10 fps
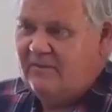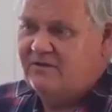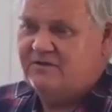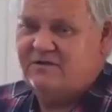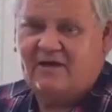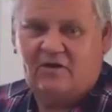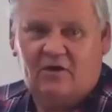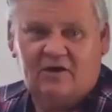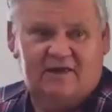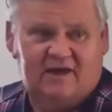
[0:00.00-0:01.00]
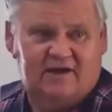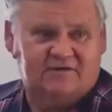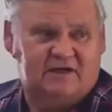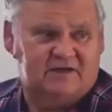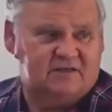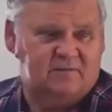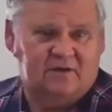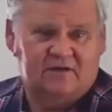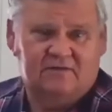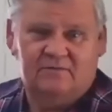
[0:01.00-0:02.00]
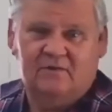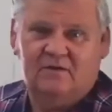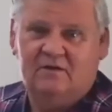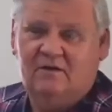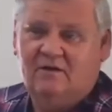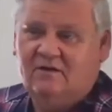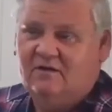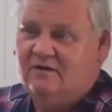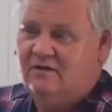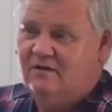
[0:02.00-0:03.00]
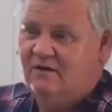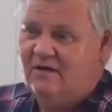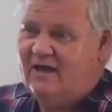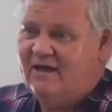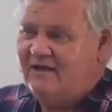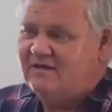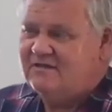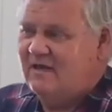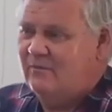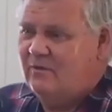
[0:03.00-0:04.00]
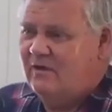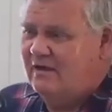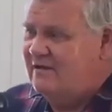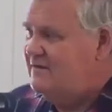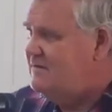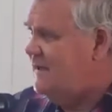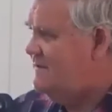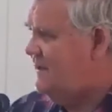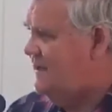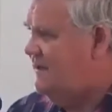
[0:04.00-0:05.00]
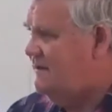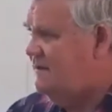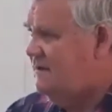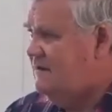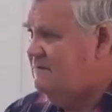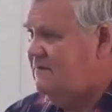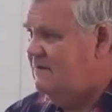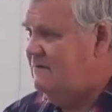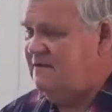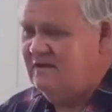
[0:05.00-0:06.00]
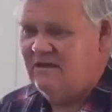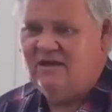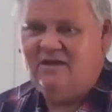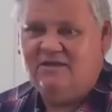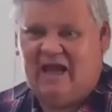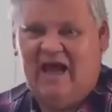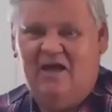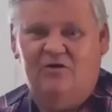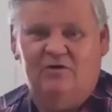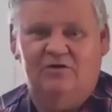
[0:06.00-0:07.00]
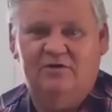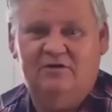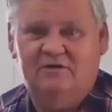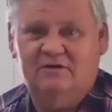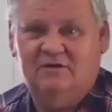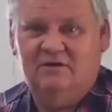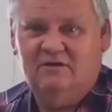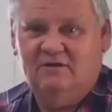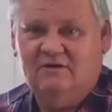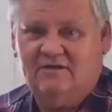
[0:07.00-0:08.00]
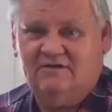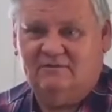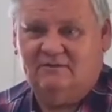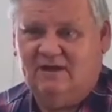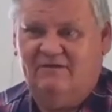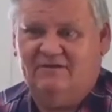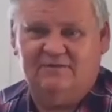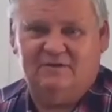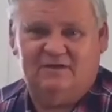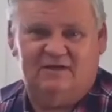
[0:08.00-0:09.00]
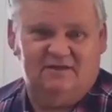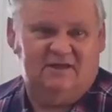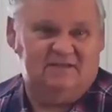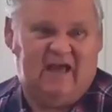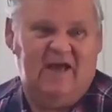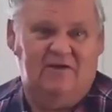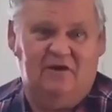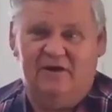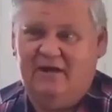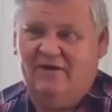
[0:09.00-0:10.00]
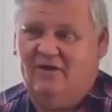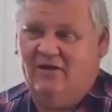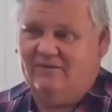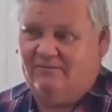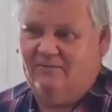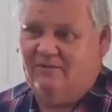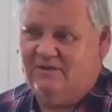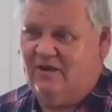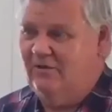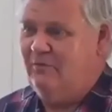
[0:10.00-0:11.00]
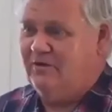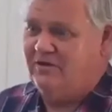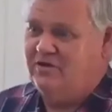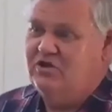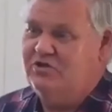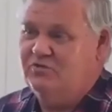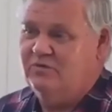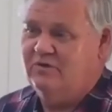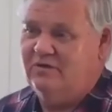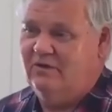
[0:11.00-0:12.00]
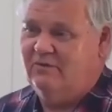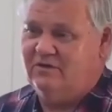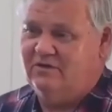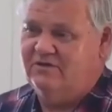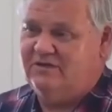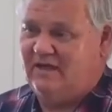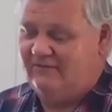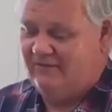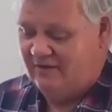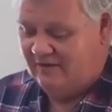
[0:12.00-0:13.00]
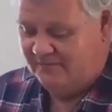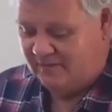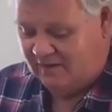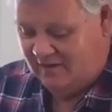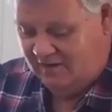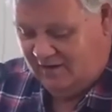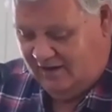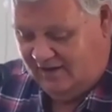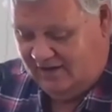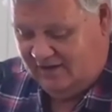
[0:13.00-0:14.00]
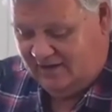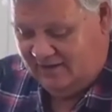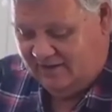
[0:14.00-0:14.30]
just don't like the Old Testament. I can't understand why they say that it's old. That's what the Old Testament says. It's old. I don't like what's. I want the new. I want the new stuff. And